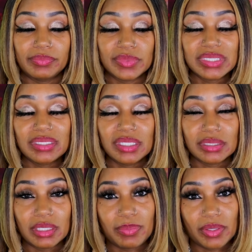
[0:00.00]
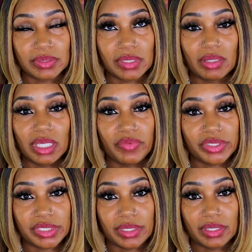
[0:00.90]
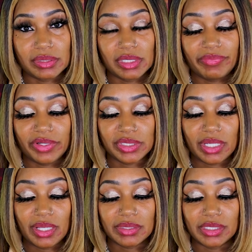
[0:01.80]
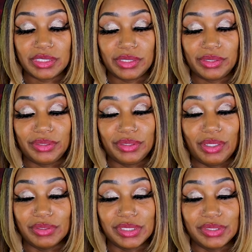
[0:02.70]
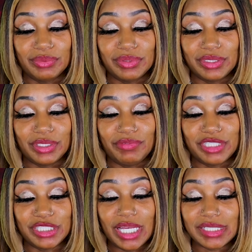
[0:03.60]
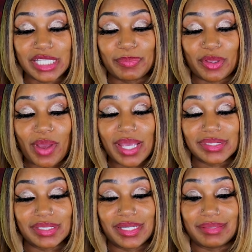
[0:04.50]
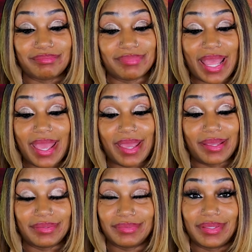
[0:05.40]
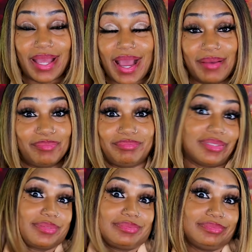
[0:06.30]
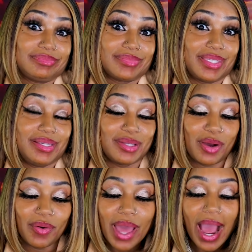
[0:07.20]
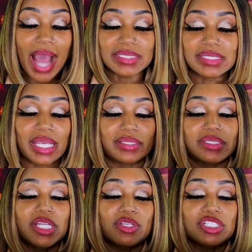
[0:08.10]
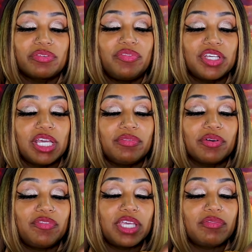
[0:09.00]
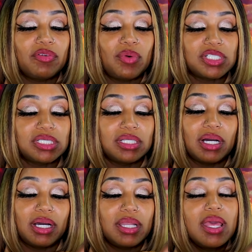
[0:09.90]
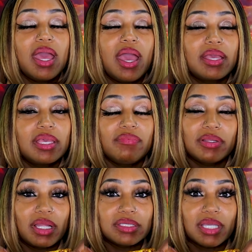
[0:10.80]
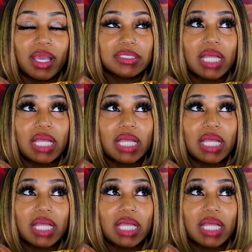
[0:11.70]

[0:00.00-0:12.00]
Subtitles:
Cindy's a good person, y'all. Give her a chance. Give her a chance until, you know, if she does something crazy, then, hey, You know, I just think you should forgive her. Forgive her for what she done and give her another chance.